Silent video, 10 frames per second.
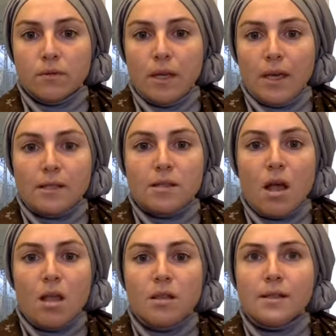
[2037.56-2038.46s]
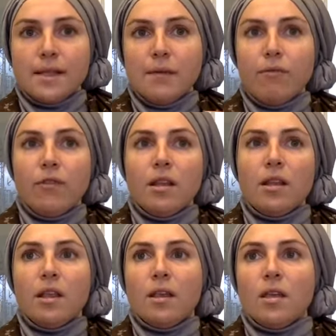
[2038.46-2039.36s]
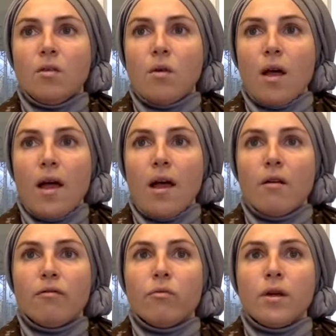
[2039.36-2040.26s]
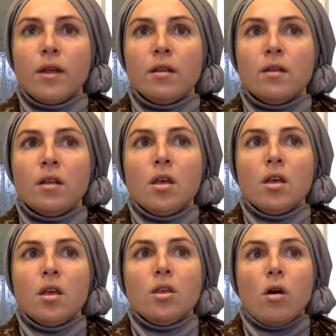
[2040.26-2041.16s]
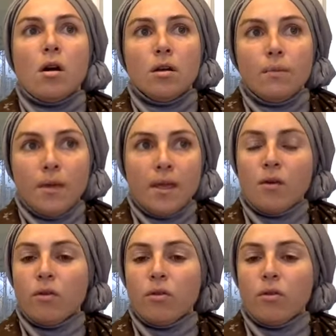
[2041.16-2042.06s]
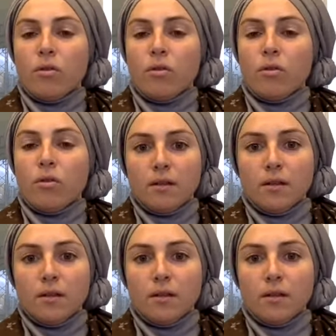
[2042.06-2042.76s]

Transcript: It's not the same feeling that you have when you are obeying authority.